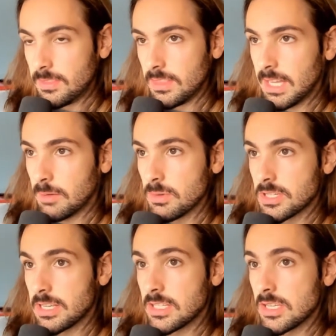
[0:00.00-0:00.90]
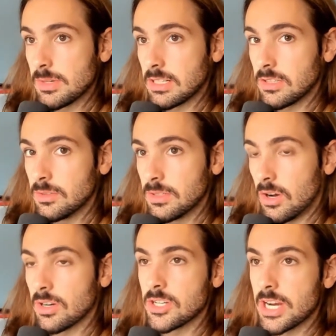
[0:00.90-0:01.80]
that was set to include
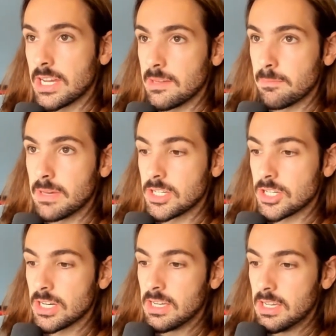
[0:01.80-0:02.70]
RJ, Mitch,